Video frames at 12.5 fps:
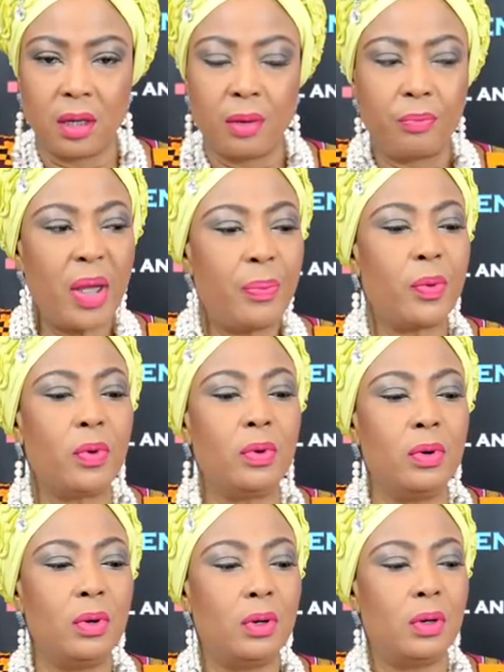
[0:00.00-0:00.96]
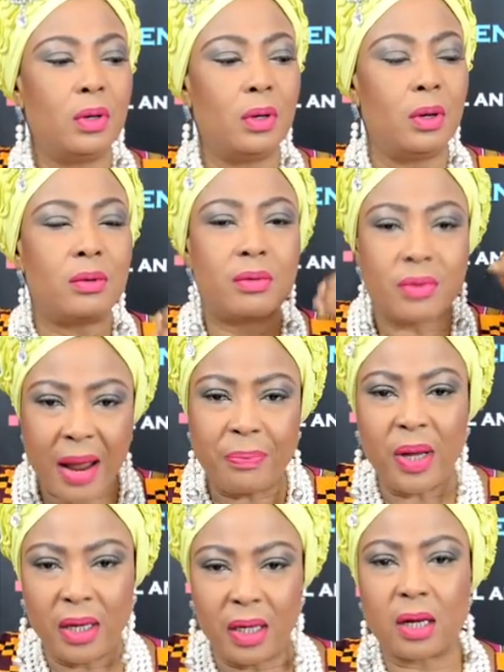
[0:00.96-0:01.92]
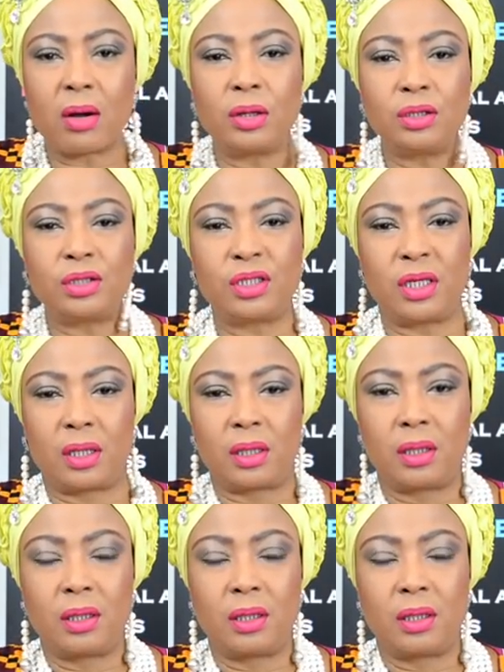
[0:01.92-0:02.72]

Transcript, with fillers: People raping the country